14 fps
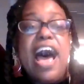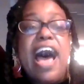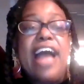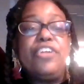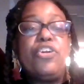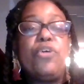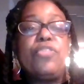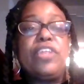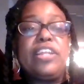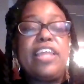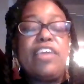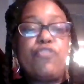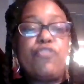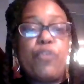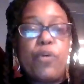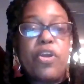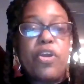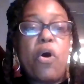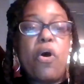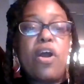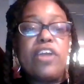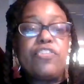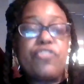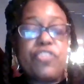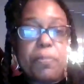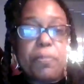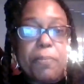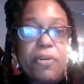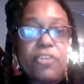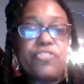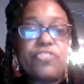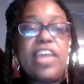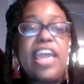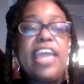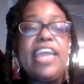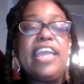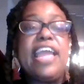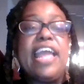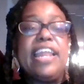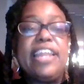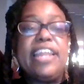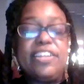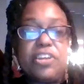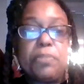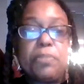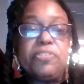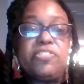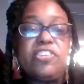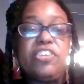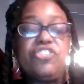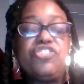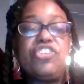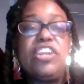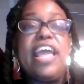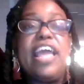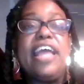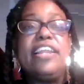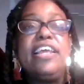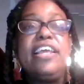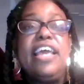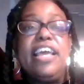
I know that they fought hard for the birthday and they did a petition, and